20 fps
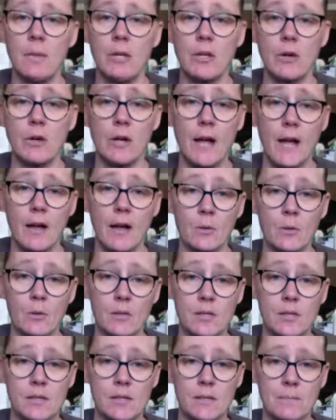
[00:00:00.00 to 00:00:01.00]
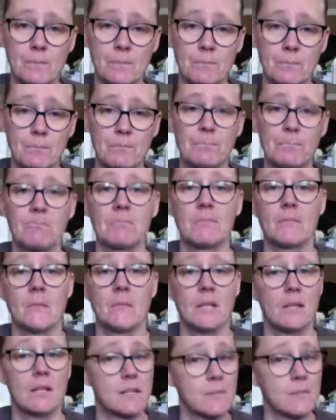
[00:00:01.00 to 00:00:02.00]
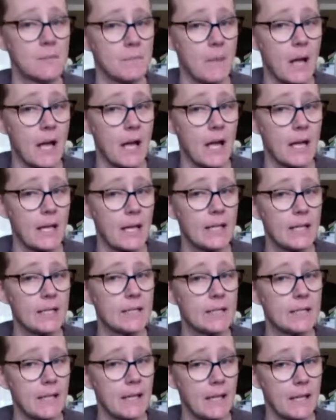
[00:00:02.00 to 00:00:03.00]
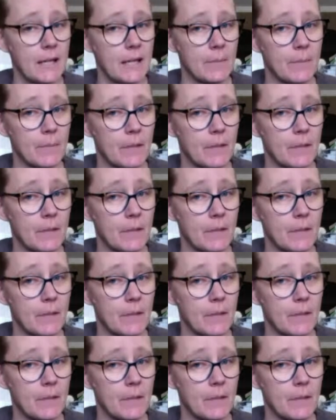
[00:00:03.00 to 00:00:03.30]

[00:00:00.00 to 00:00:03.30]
Your House Spy Team.